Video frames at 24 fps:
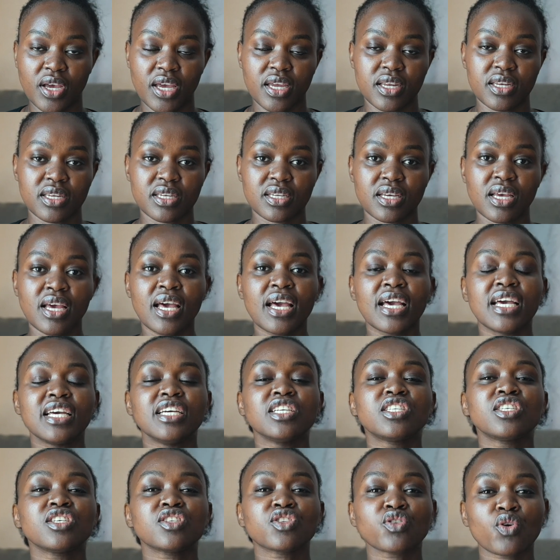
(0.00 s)
And
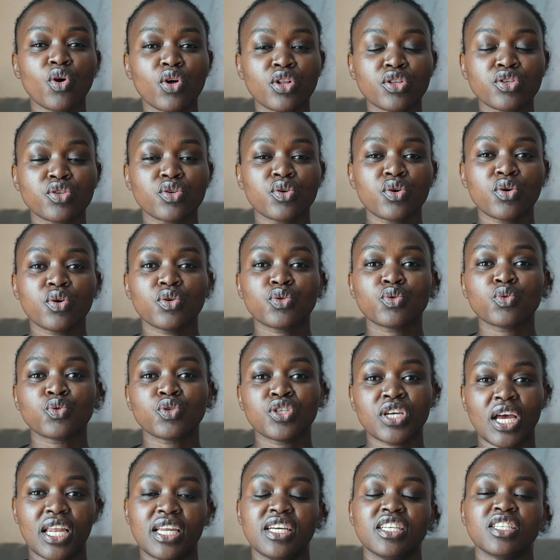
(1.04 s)
it is also to
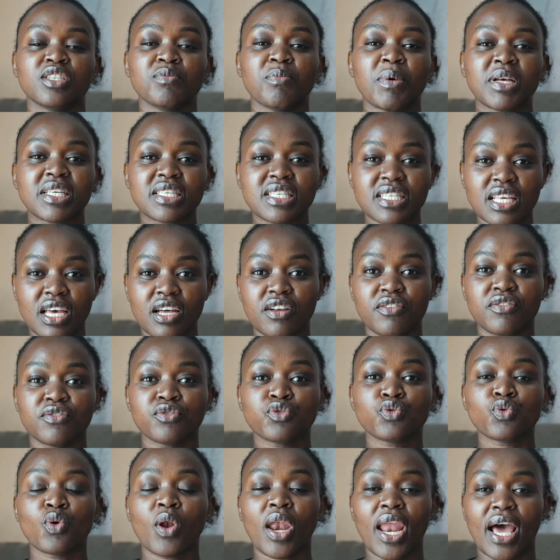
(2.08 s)
challenge myself
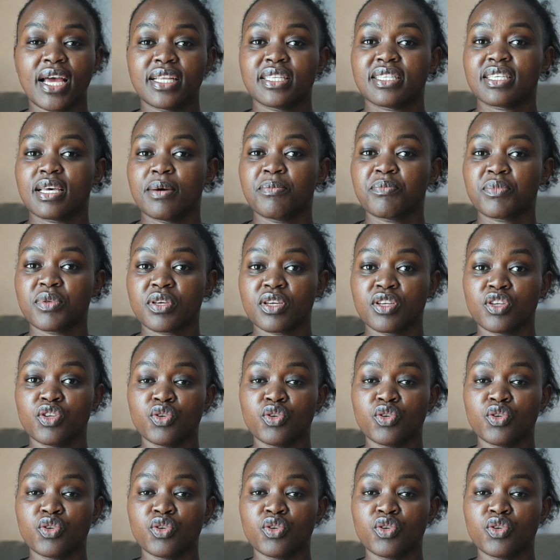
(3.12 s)
to learn something